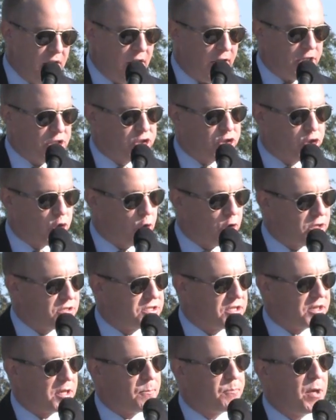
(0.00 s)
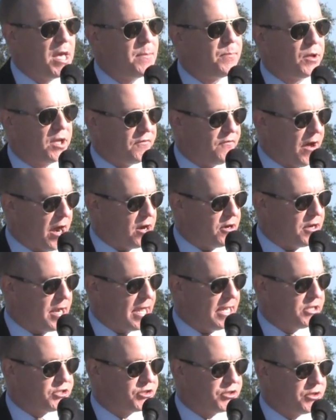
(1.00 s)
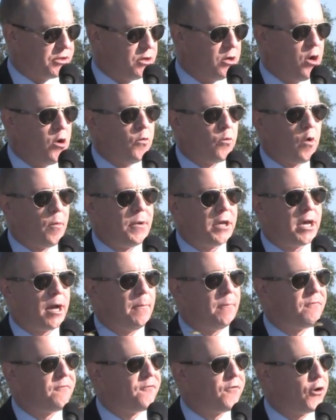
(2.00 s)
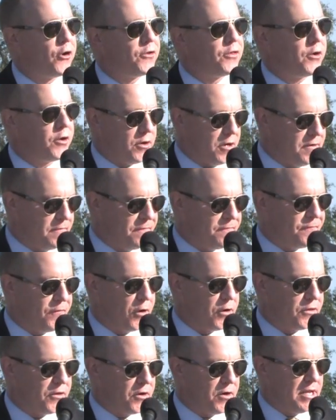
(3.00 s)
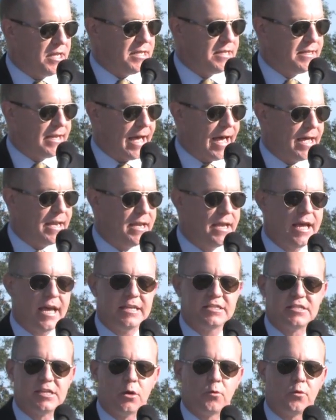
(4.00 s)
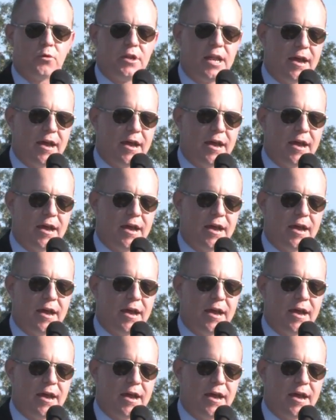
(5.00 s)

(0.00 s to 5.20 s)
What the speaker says: ensures that the people of our nation will become further and further in debt, as there will